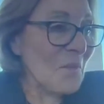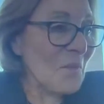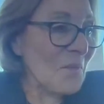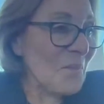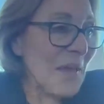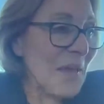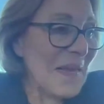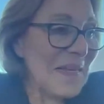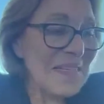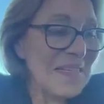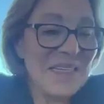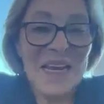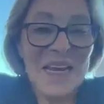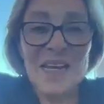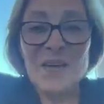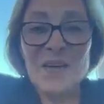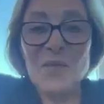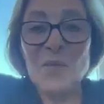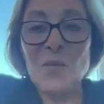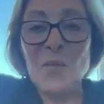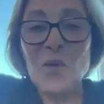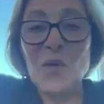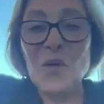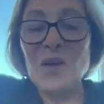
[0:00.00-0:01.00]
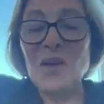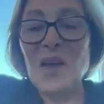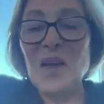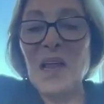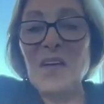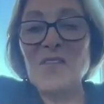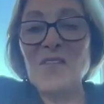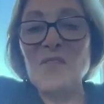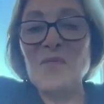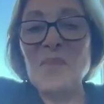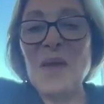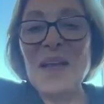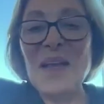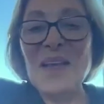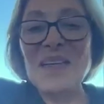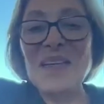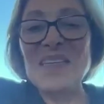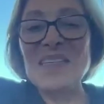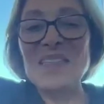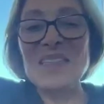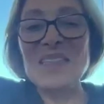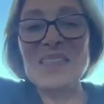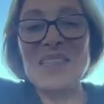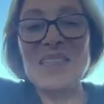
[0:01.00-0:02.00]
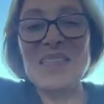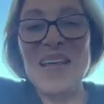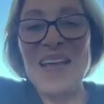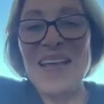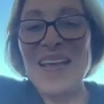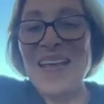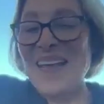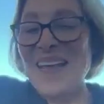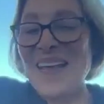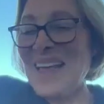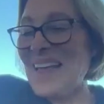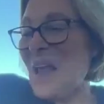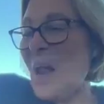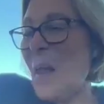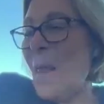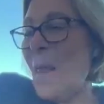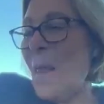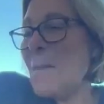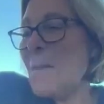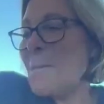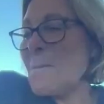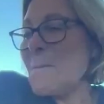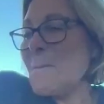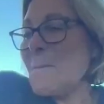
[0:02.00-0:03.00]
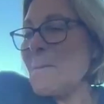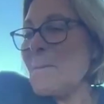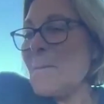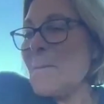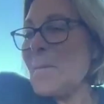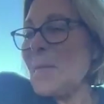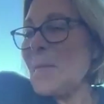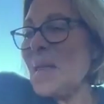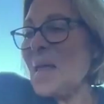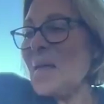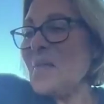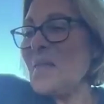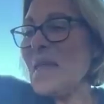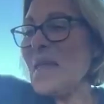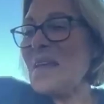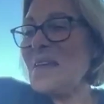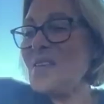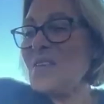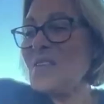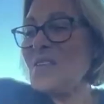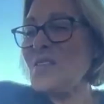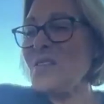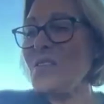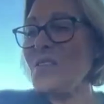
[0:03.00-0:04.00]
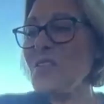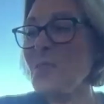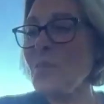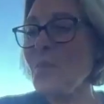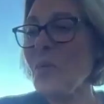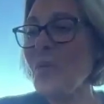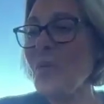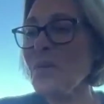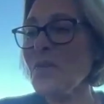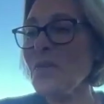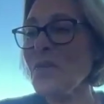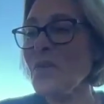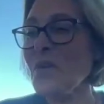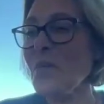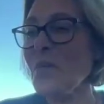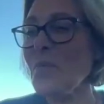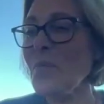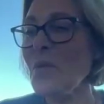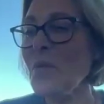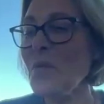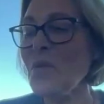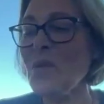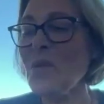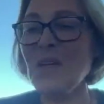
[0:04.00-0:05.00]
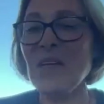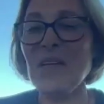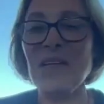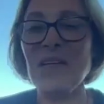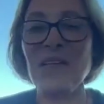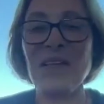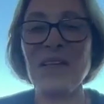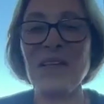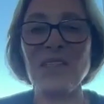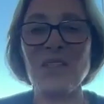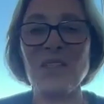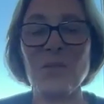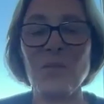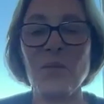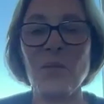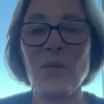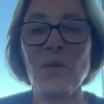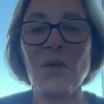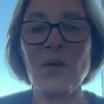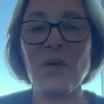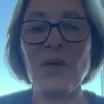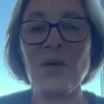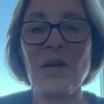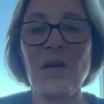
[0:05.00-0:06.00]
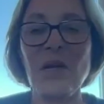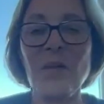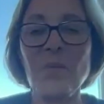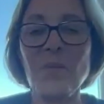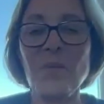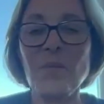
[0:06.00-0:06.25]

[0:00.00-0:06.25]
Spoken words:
maintain work-life balance. They support their community. They support,